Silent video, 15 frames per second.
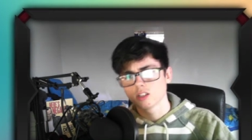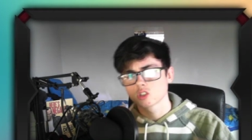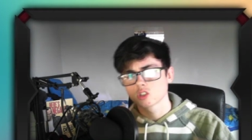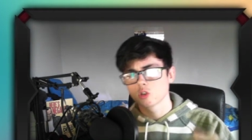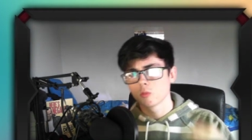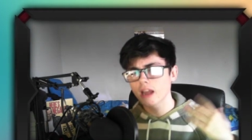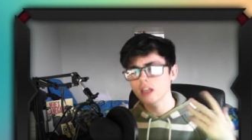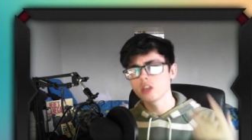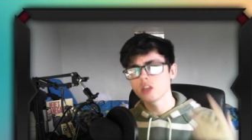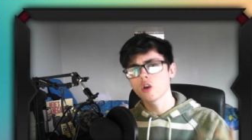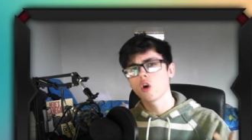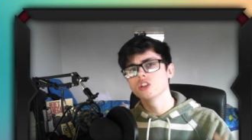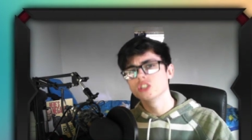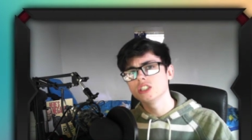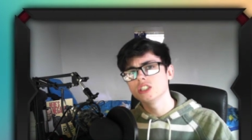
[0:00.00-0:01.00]
So my yacht
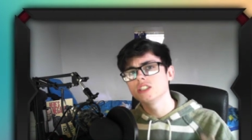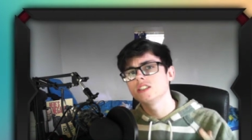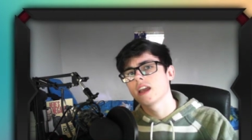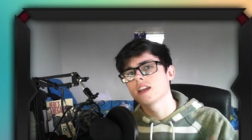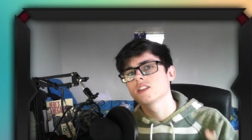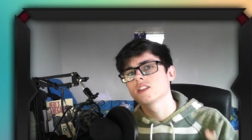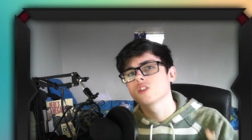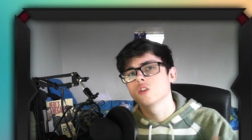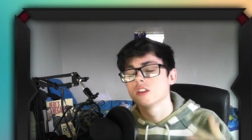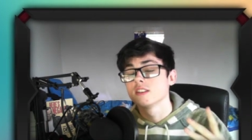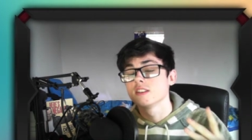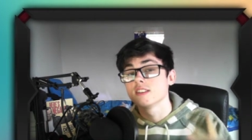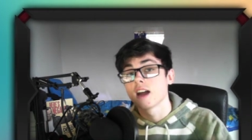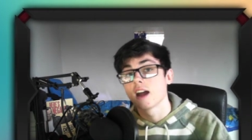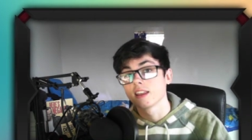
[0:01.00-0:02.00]
on GTA is called the
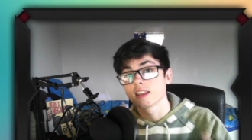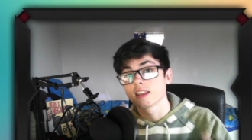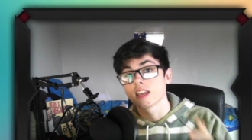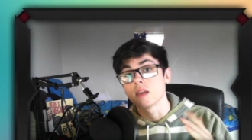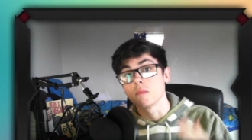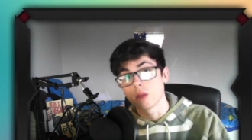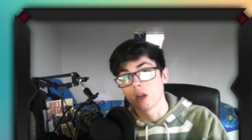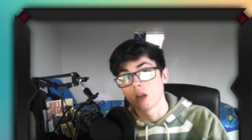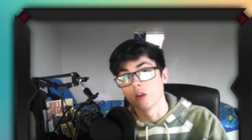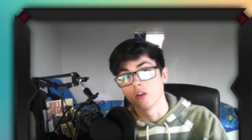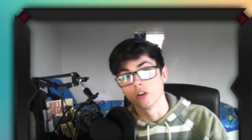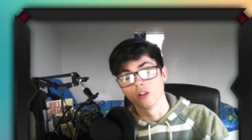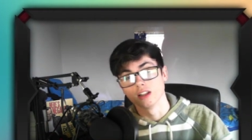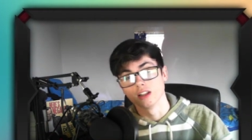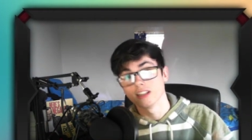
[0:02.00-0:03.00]
Zarnic
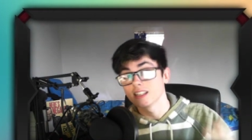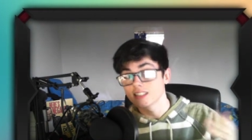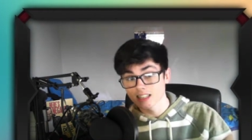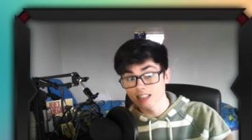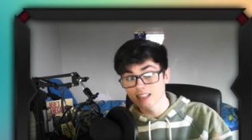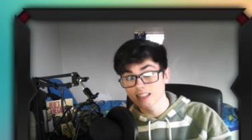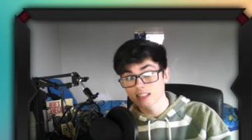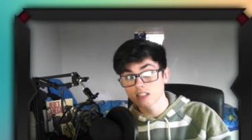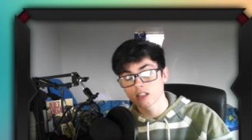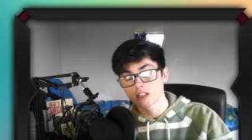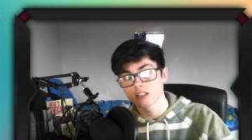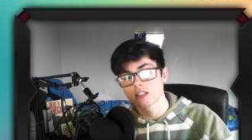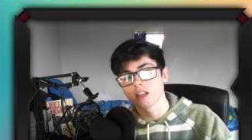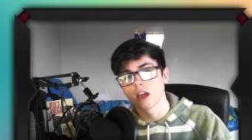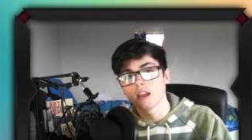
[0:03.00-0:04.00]
Imperial. And it still is to
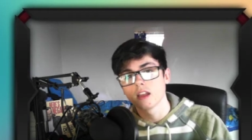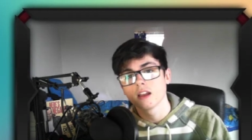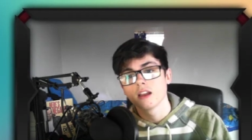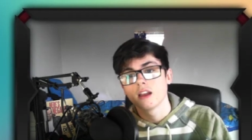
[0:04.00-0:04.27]
this day.